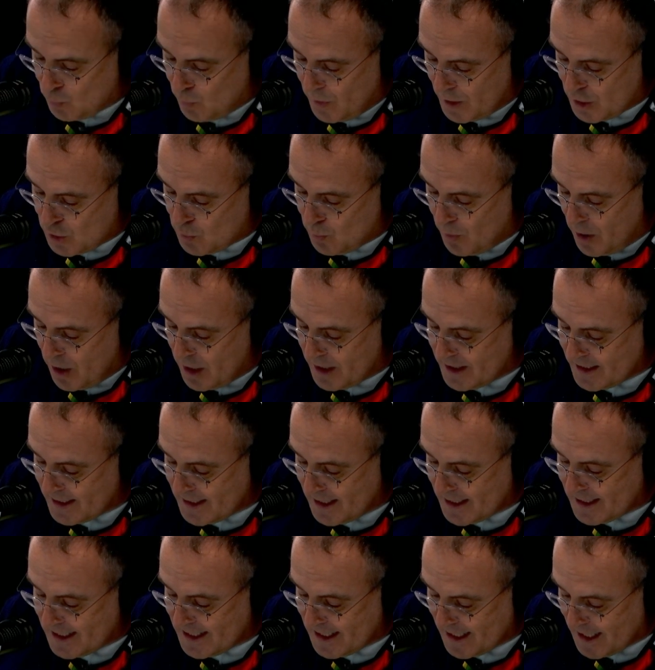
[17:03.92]
Which word
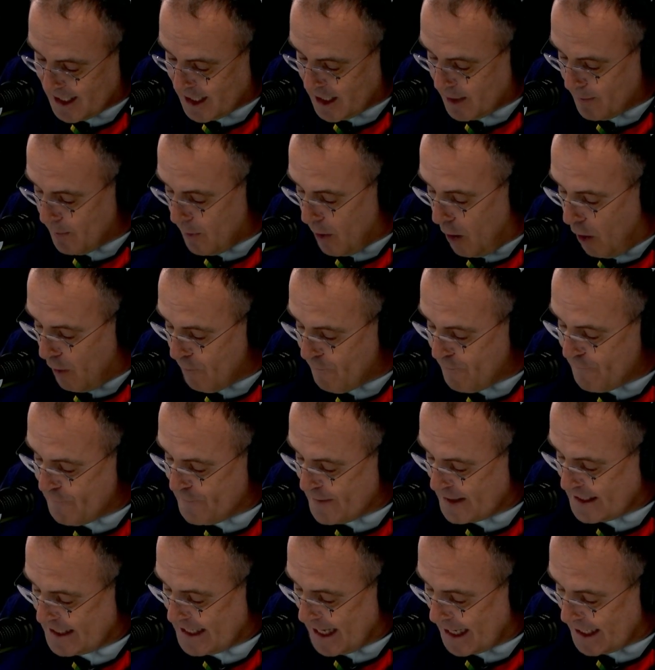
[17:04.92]
is a synonym of
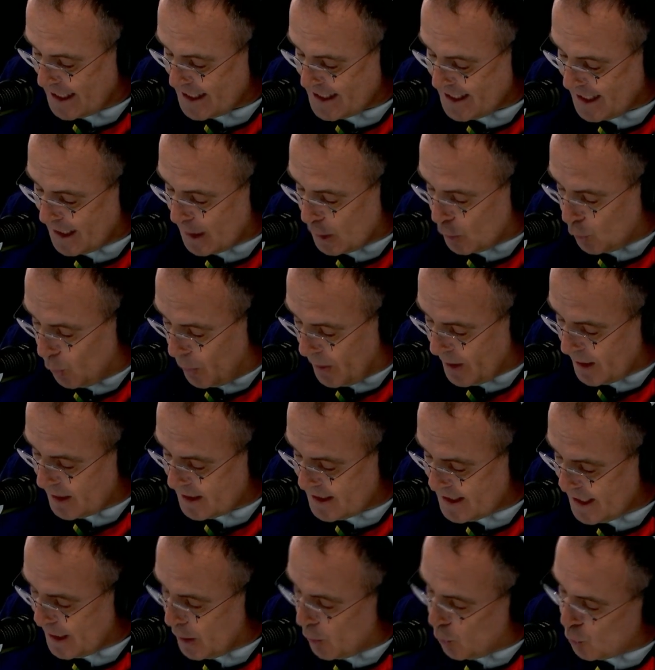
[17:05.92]
fidelity,
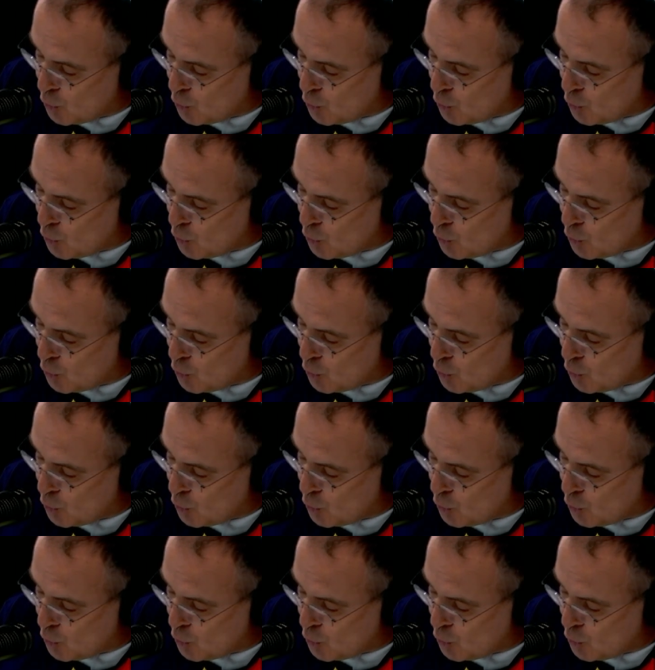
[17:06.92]
loyalty,